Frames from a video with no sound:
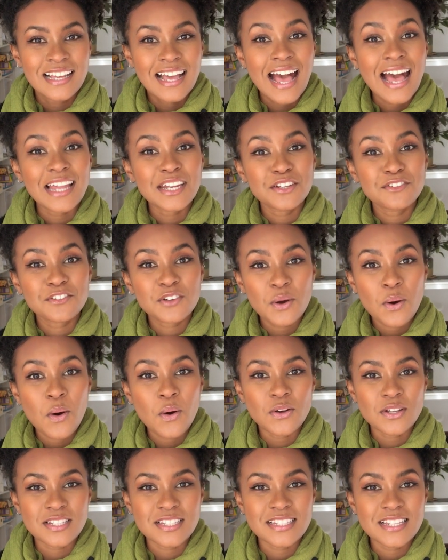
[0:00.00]
And of
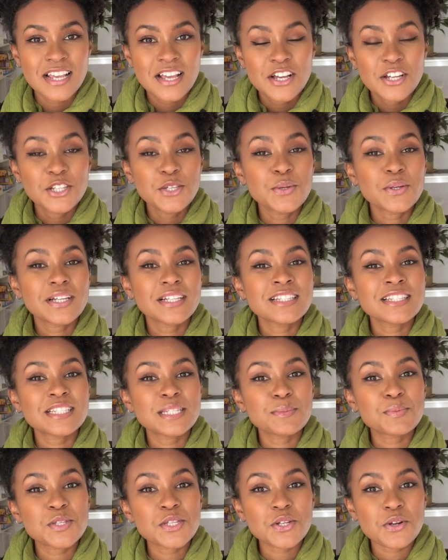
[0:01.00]
course, you can
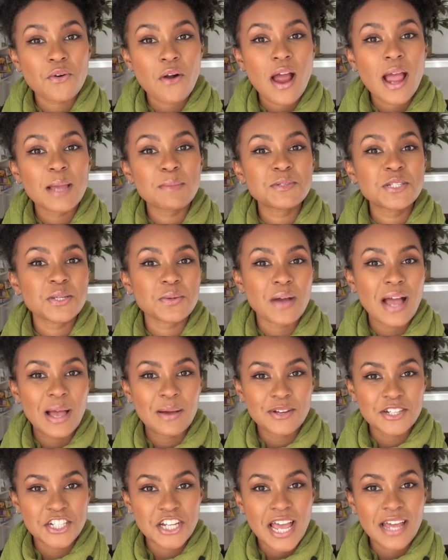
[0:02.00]
subscribe to our
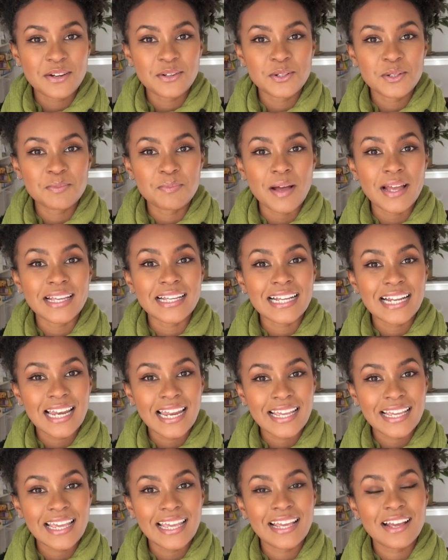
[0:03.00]
channel by
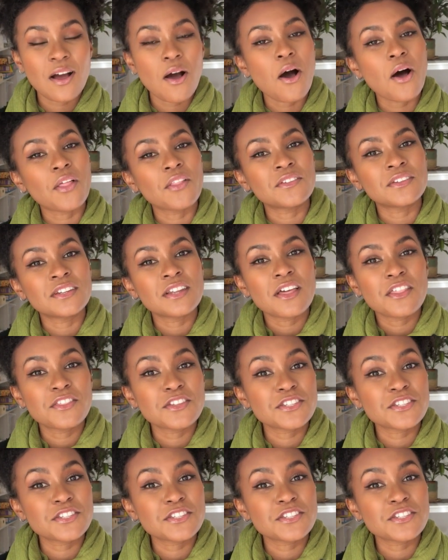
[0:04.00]
clicking on the